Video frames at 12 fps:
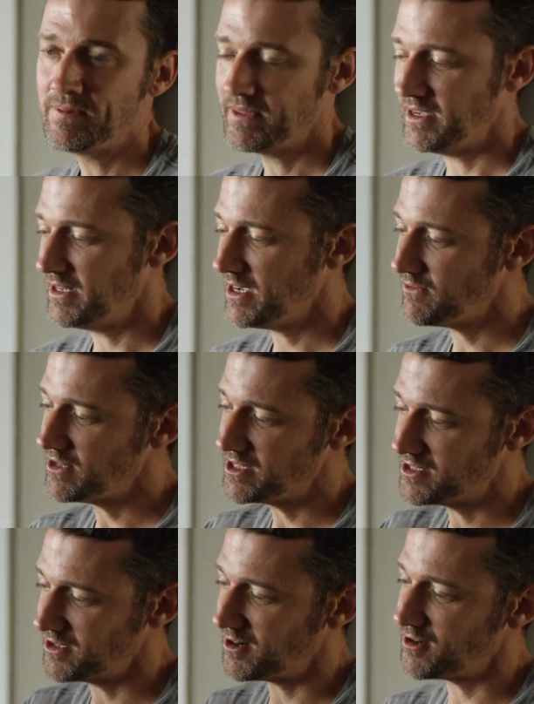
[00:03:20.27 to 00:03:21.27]
and every
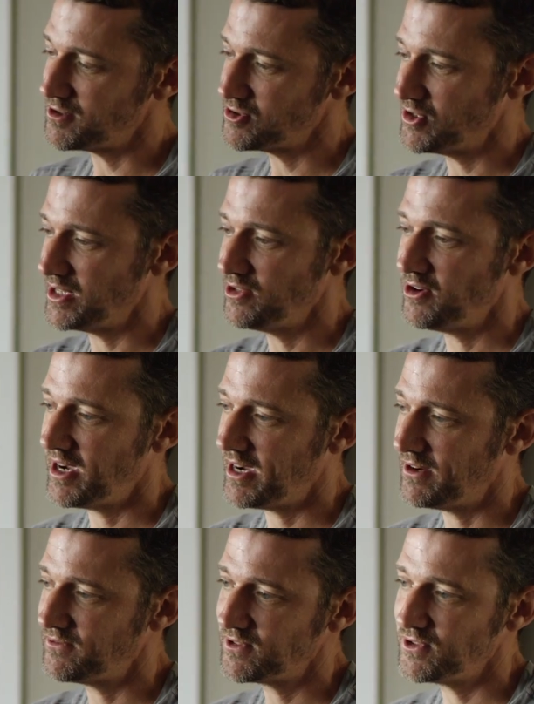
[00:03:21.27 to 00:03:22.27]
dollar that you
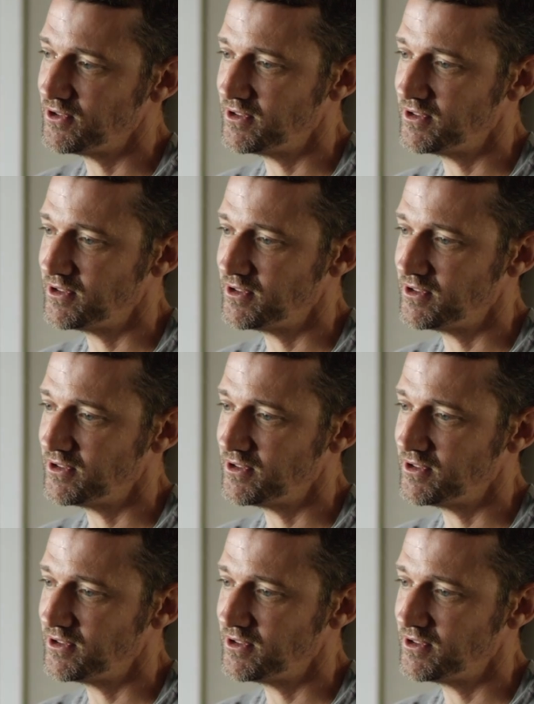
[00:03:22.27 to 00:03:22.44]
have to your